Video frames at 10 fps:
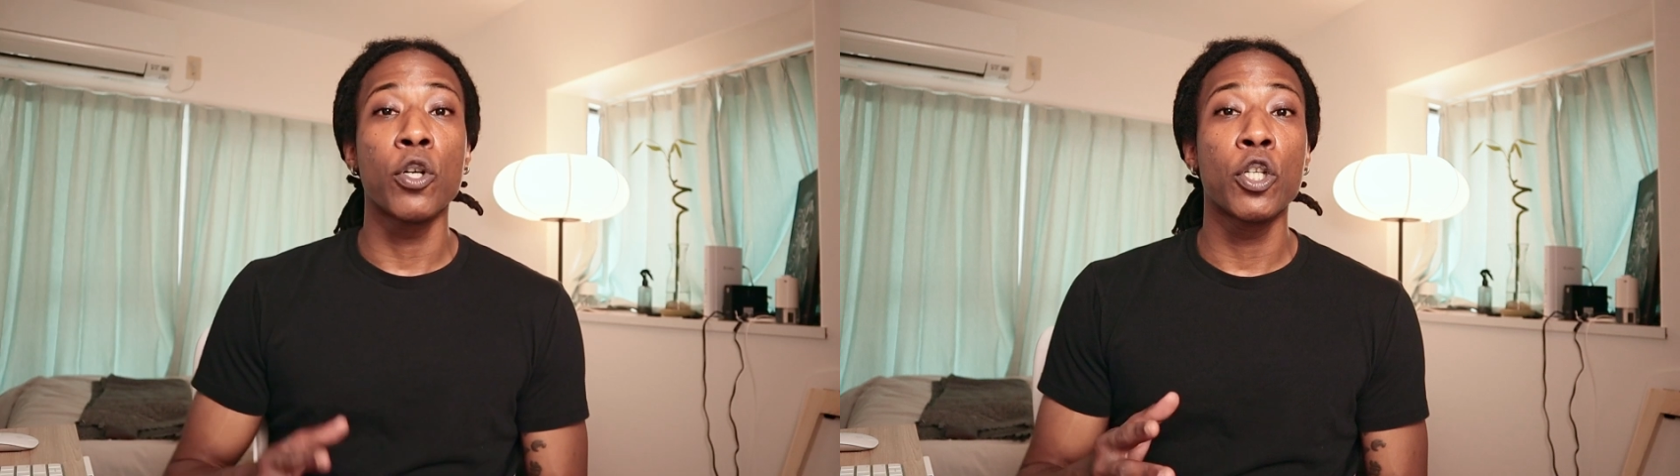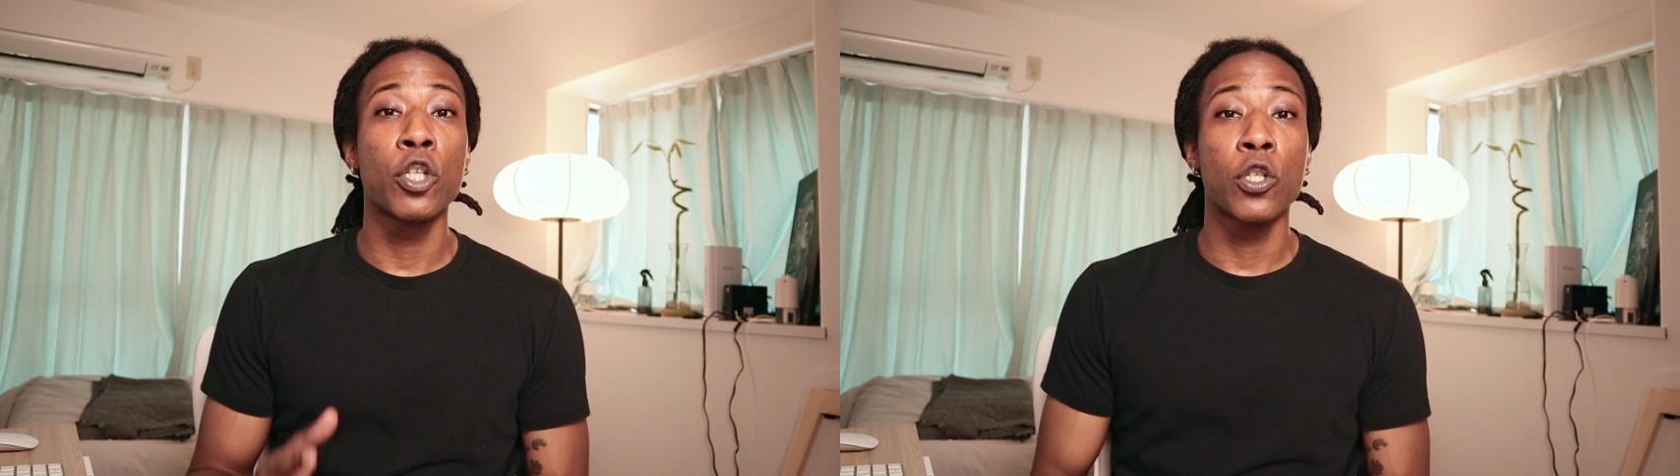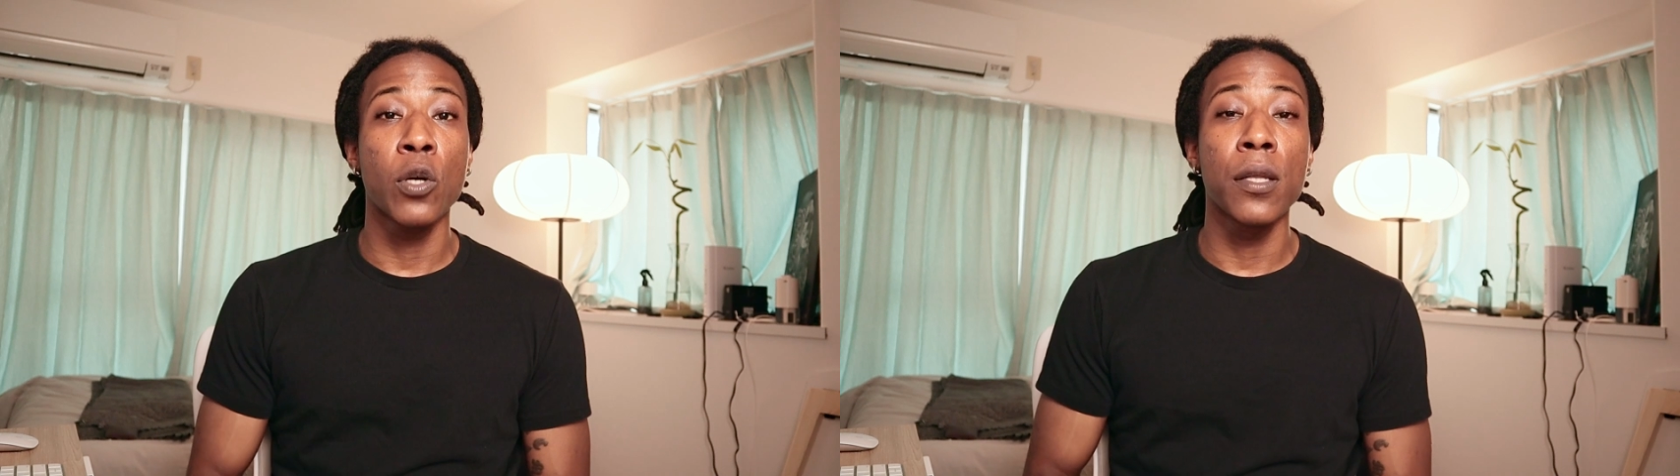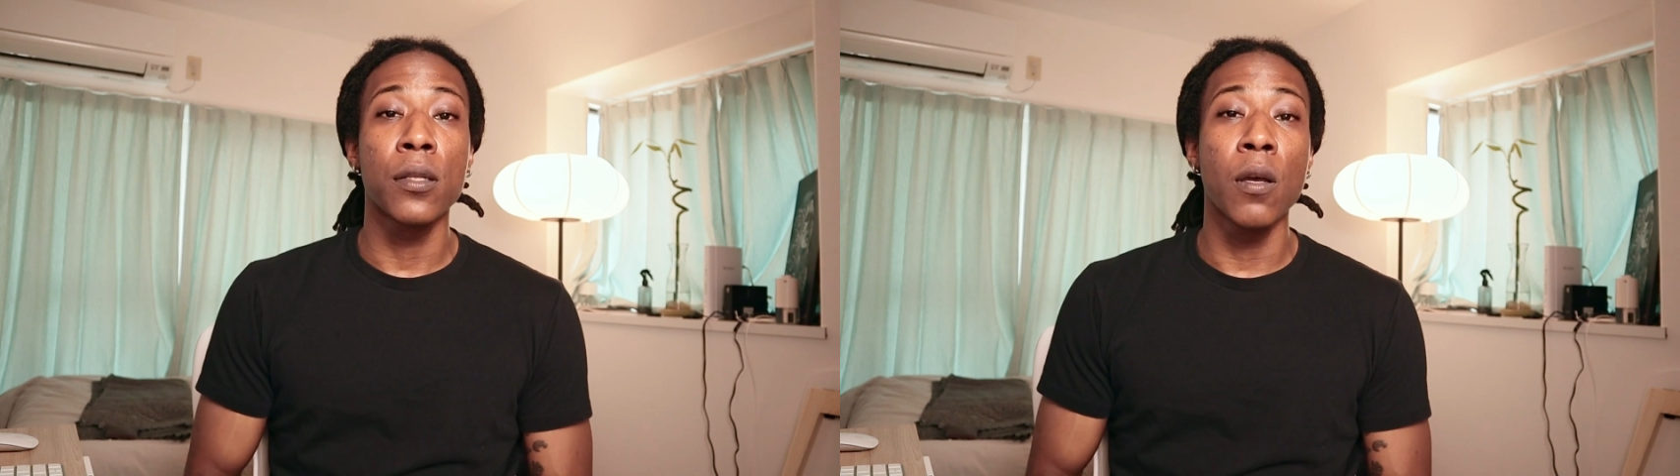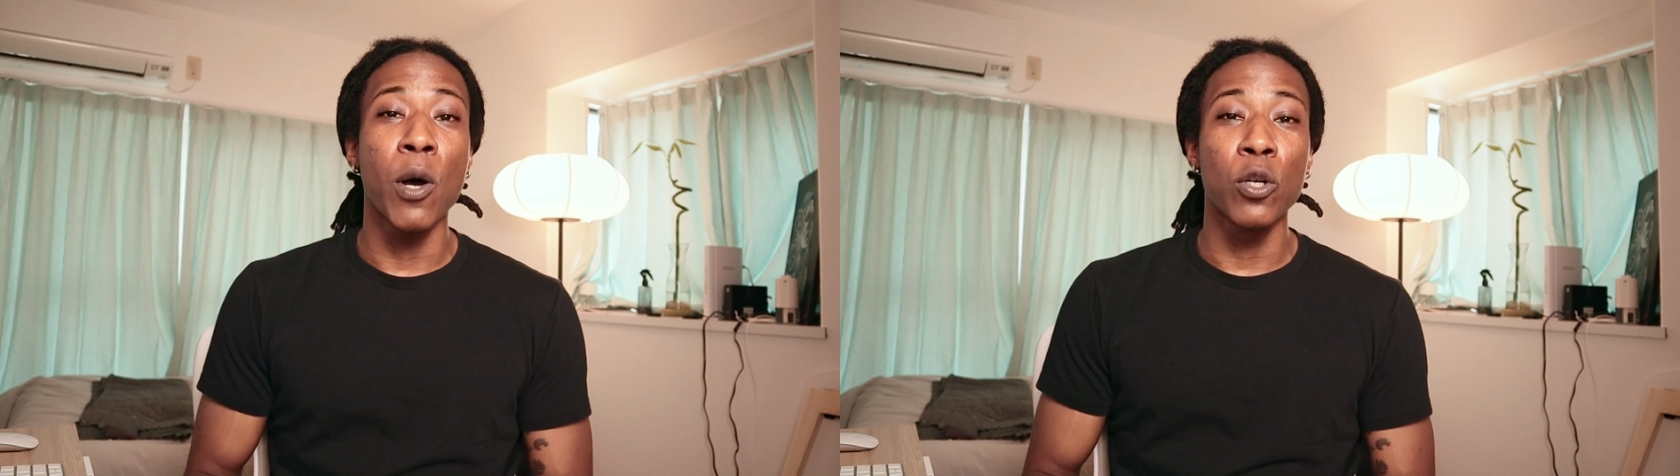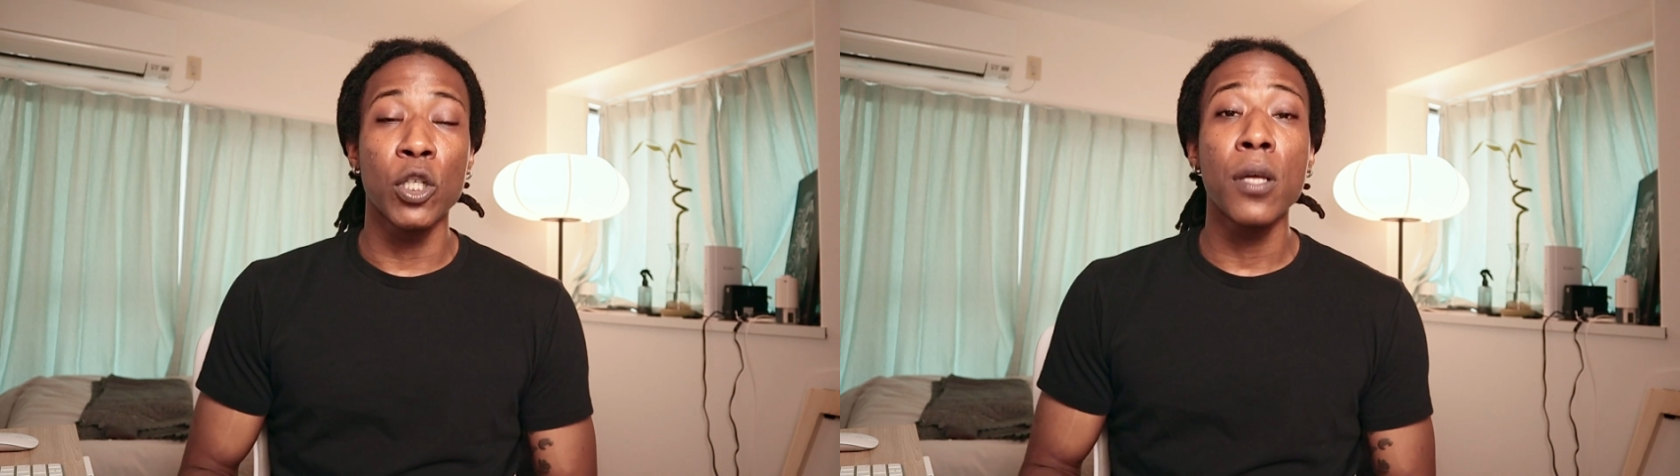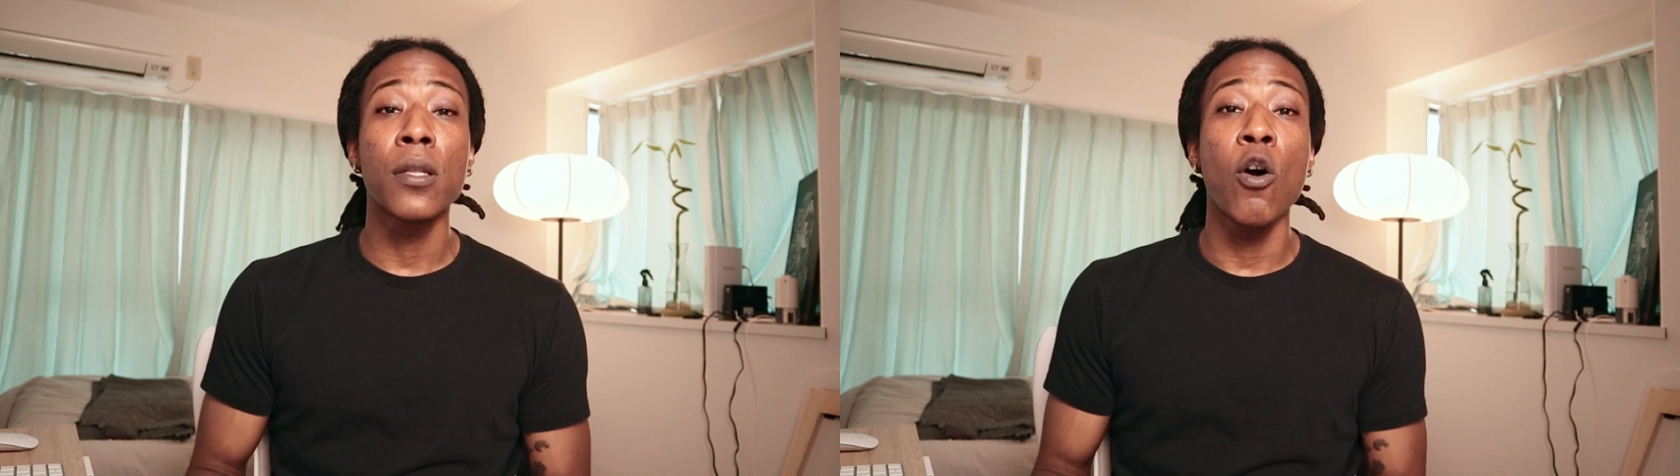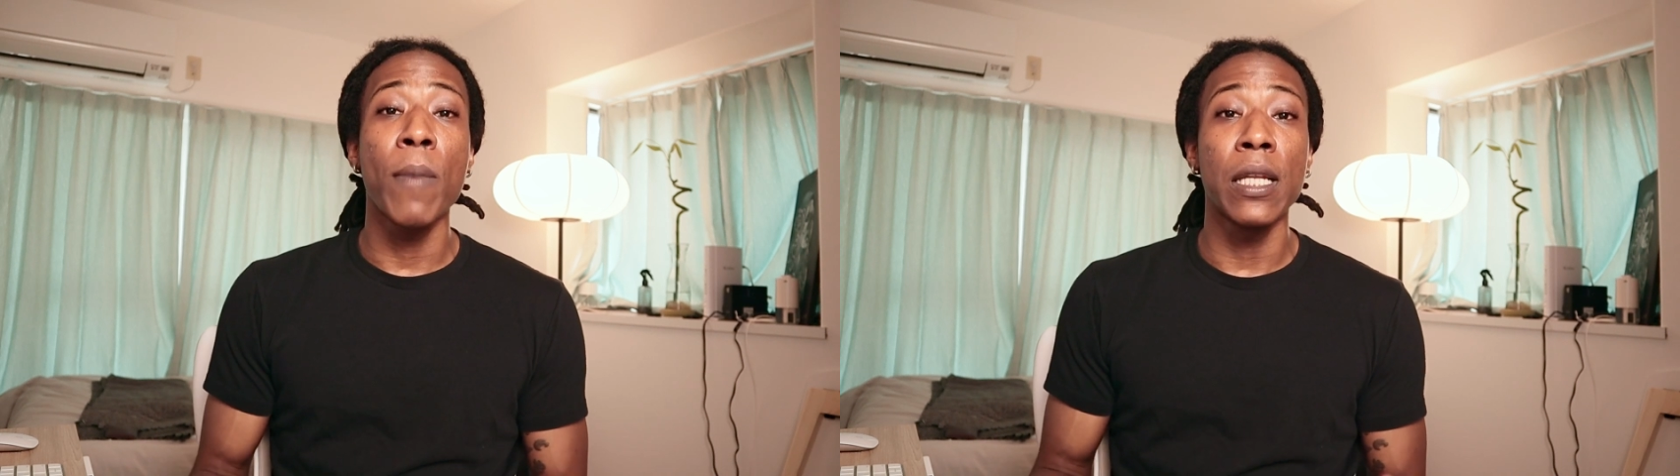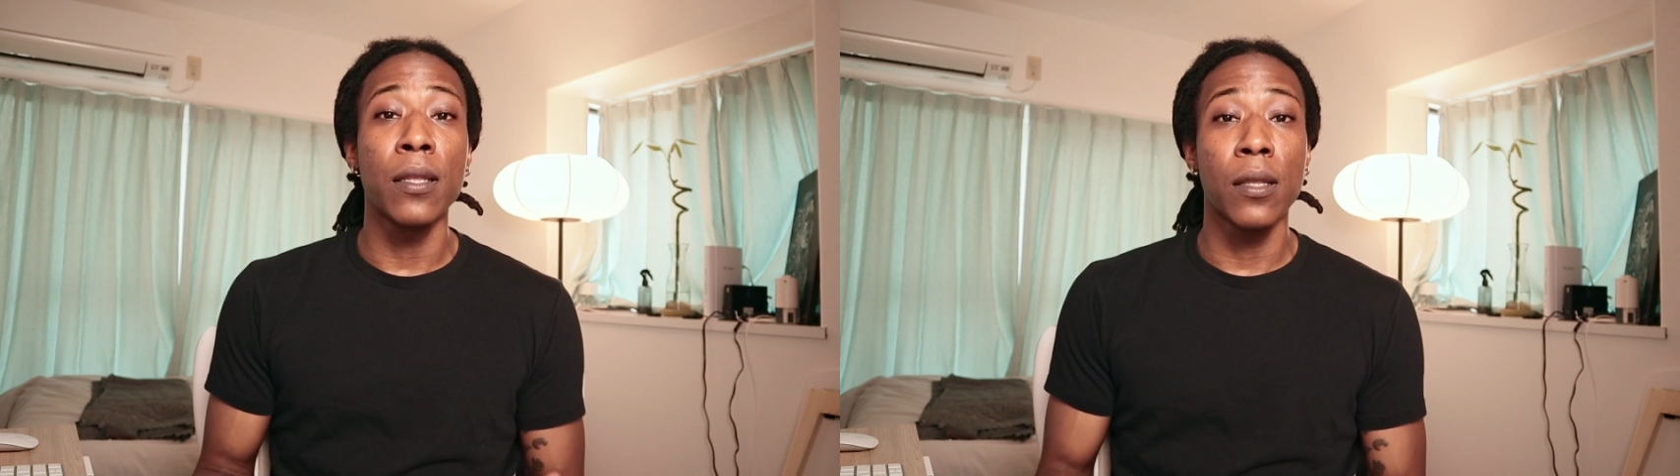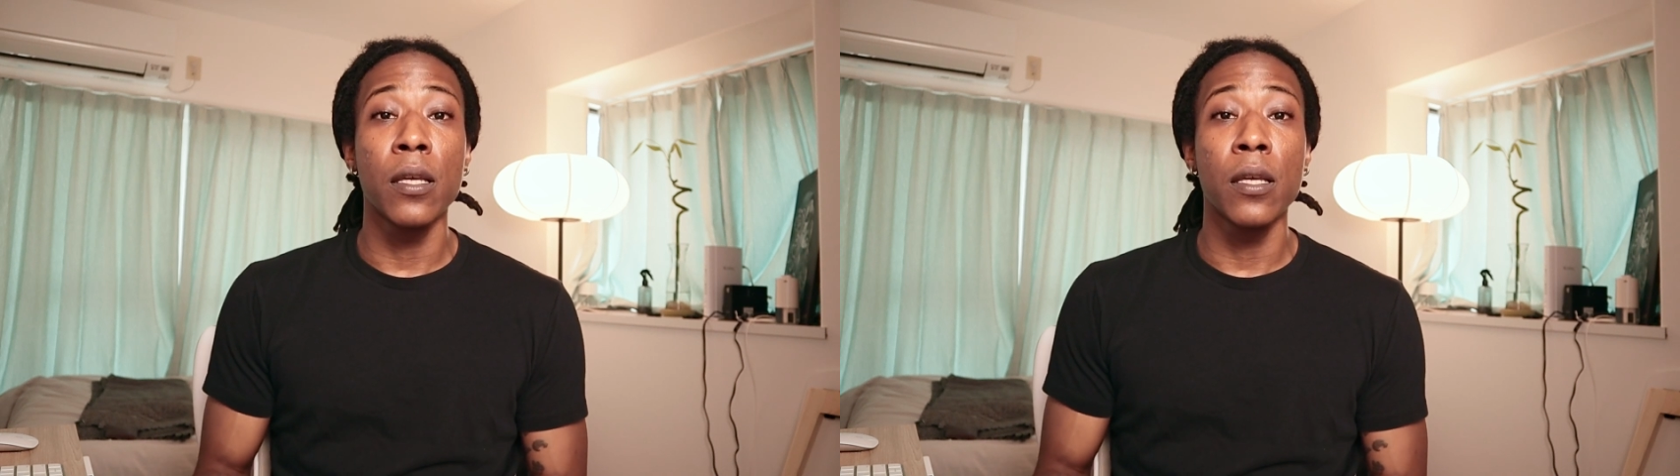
or stressed about just how many